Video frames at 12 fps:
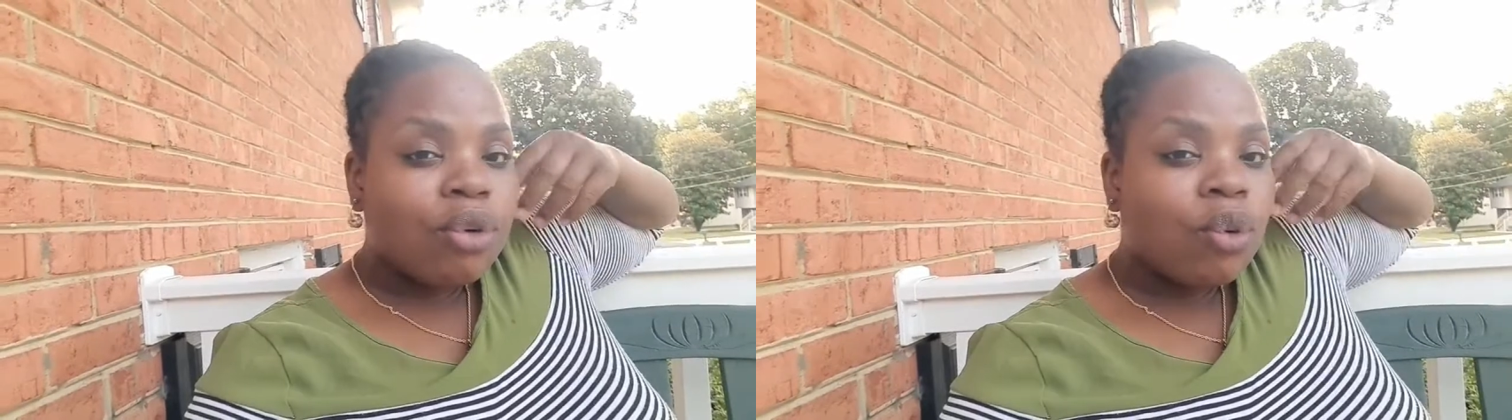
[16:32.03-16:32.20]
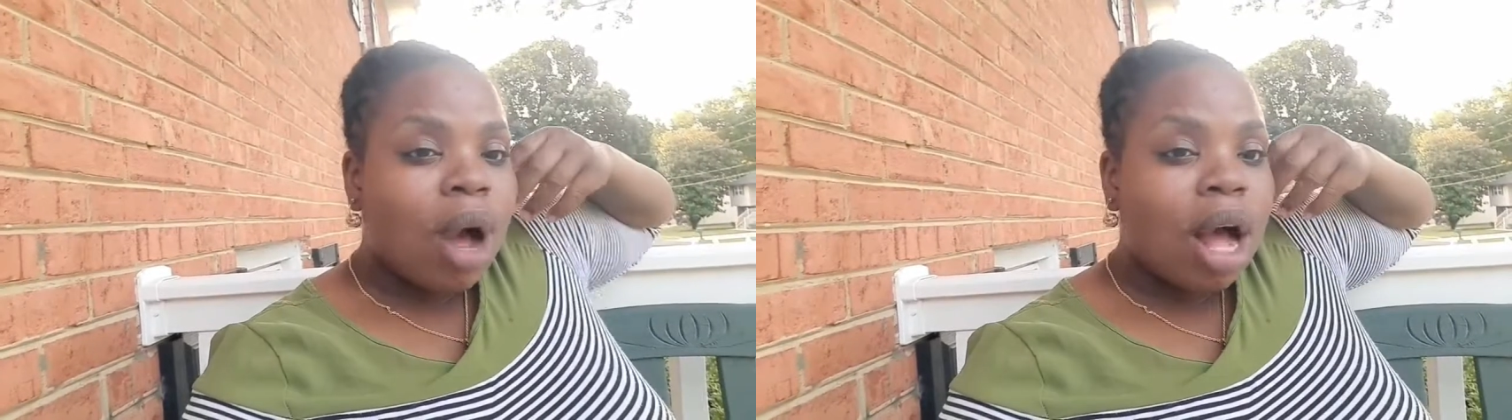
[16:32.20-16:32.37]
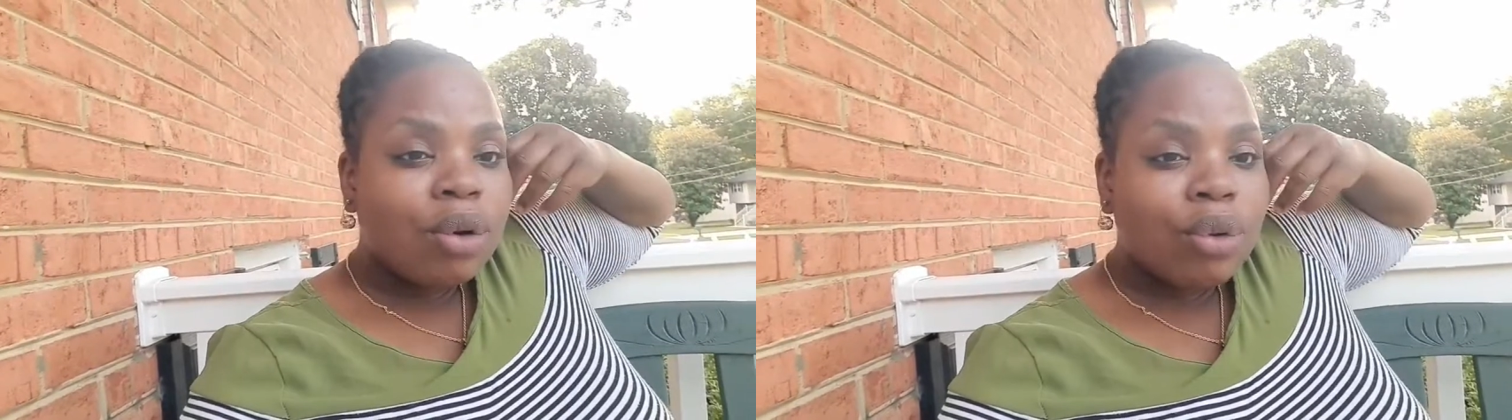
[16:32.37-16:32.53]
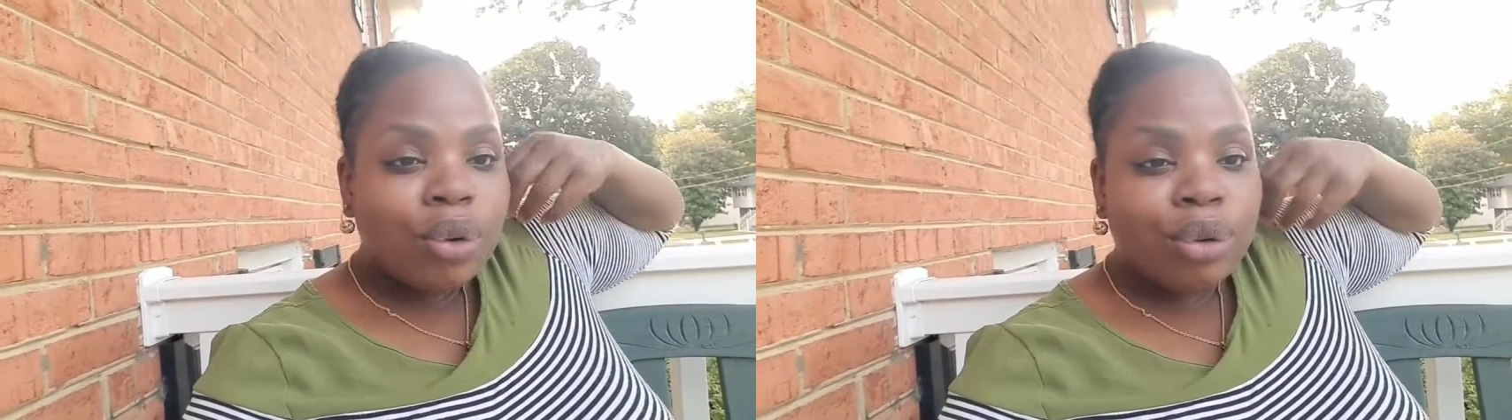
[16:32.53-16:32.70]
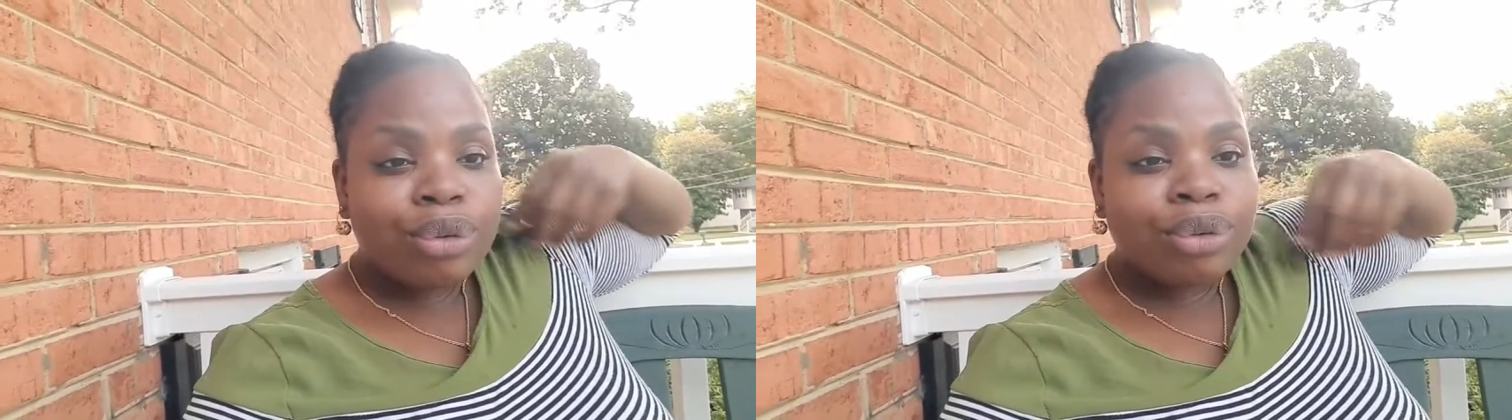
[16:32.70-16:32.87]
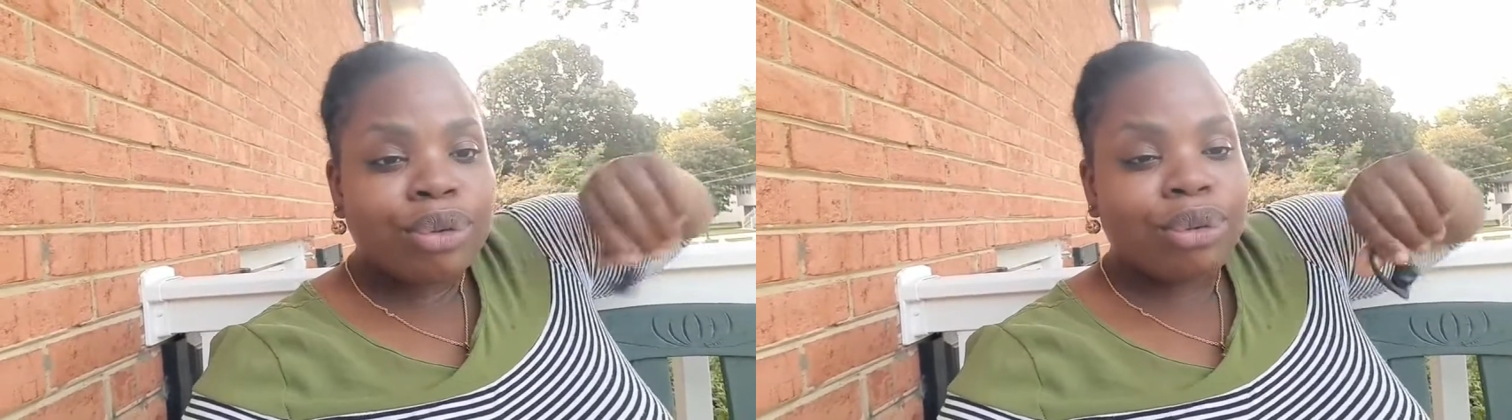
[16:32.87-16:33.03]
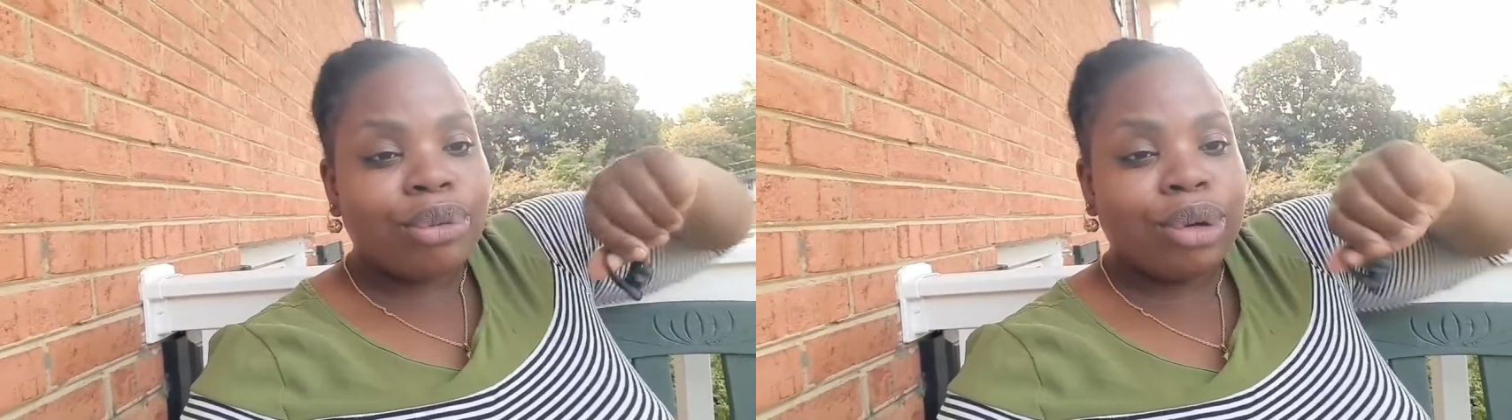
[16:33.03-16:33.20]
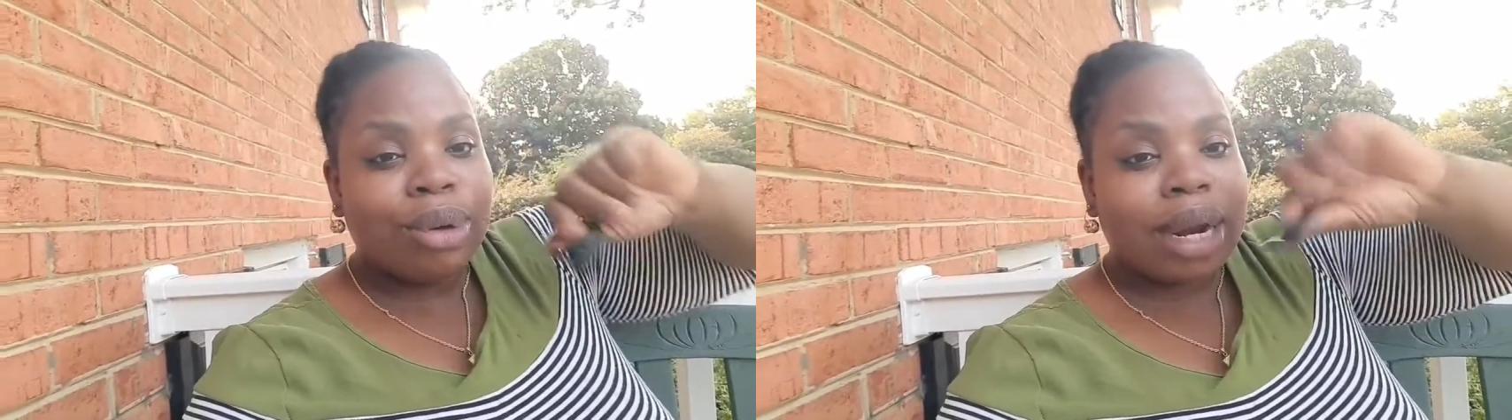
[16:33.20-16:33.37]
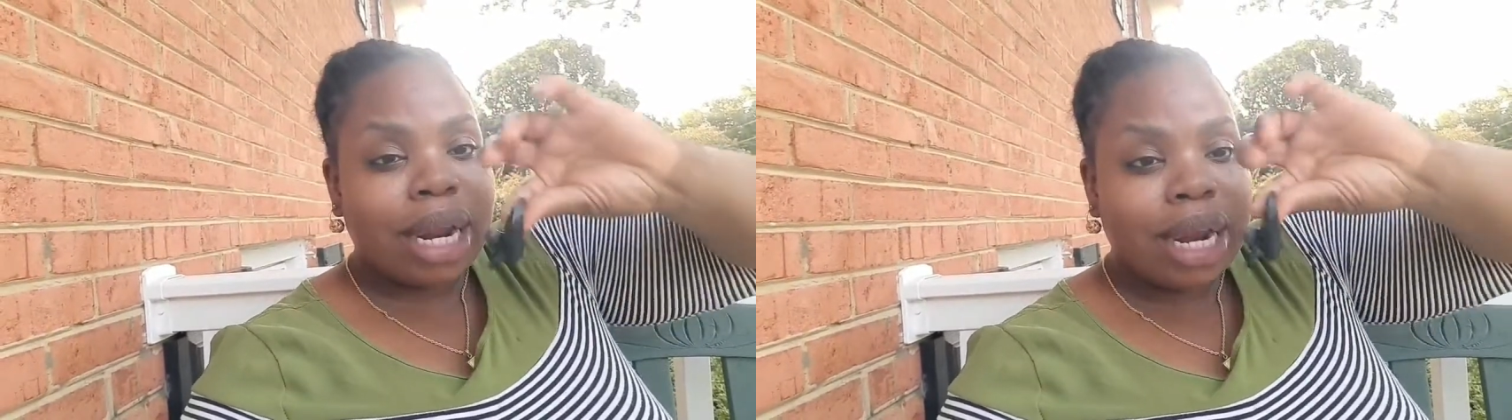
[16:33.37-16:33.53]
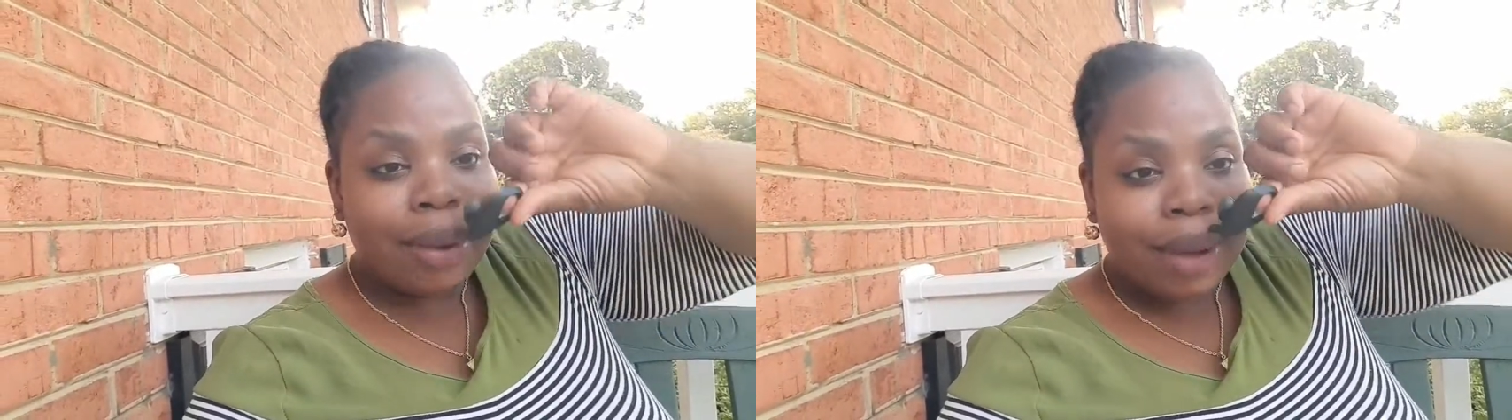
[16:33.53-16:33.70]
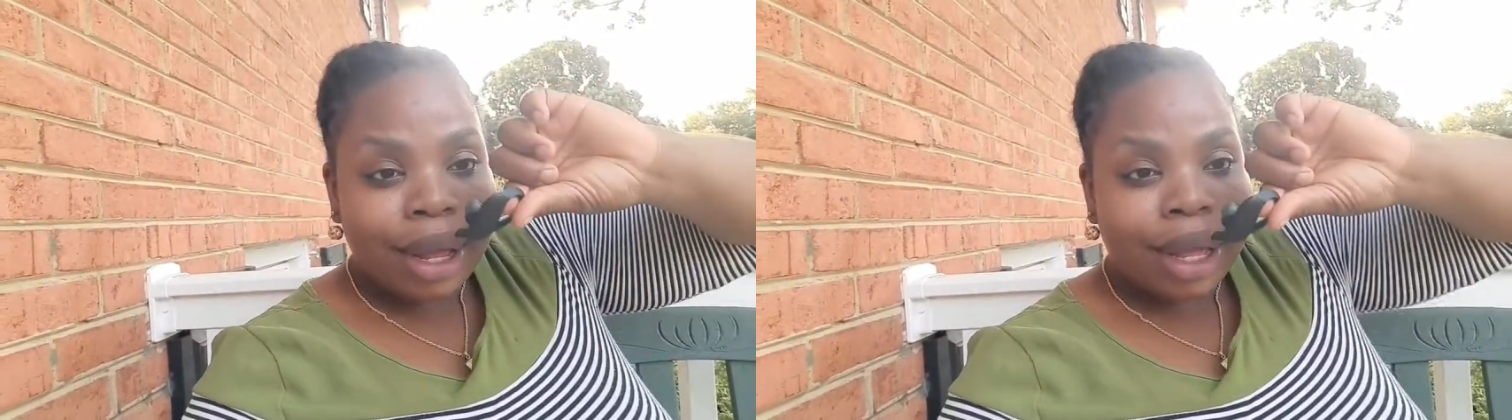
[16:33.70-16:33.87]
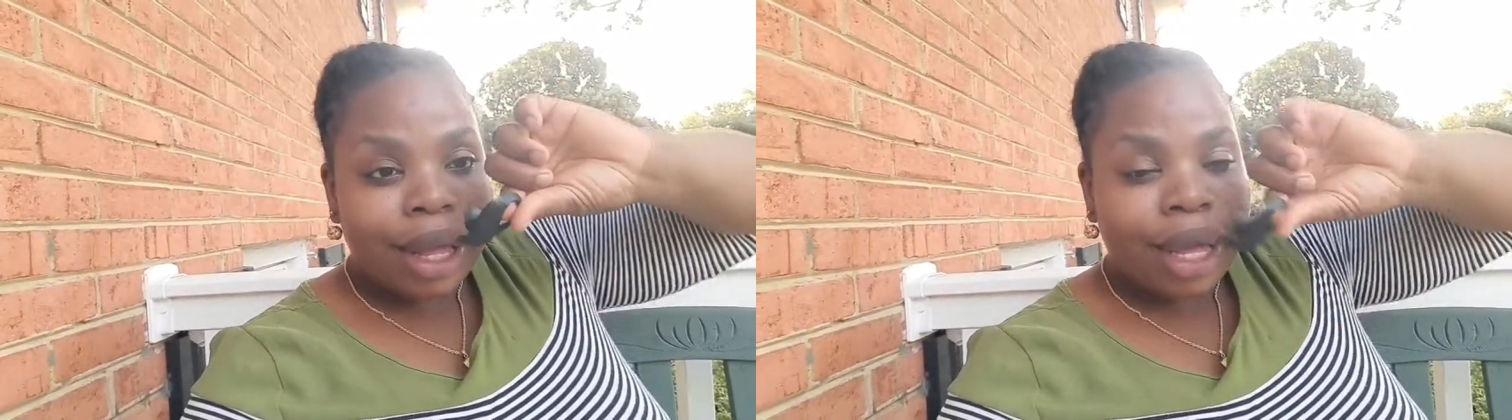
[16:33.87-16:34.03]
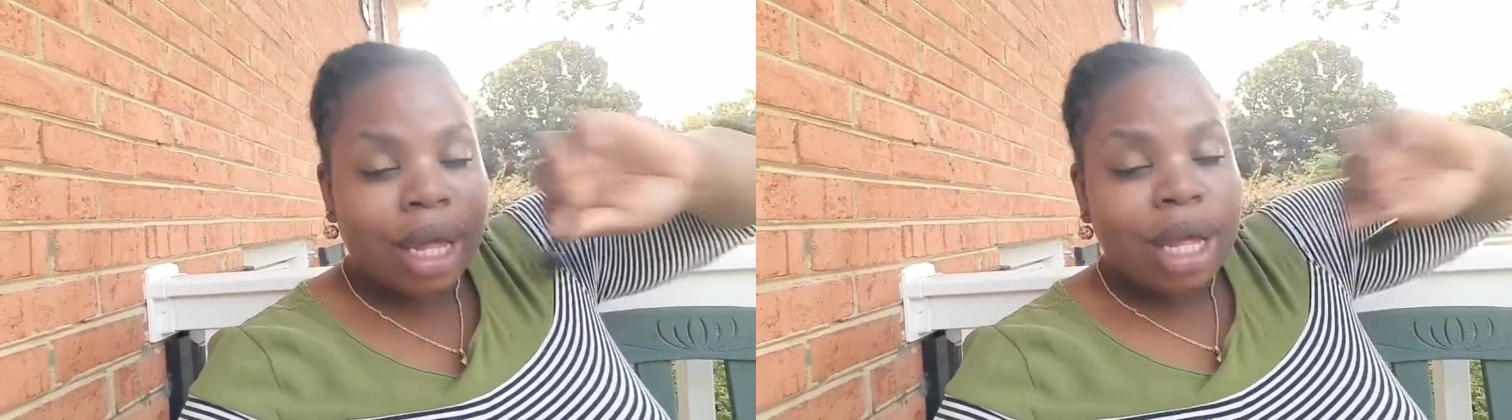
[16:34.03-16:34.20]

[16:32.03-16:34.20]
For walk around with one of them, yeah?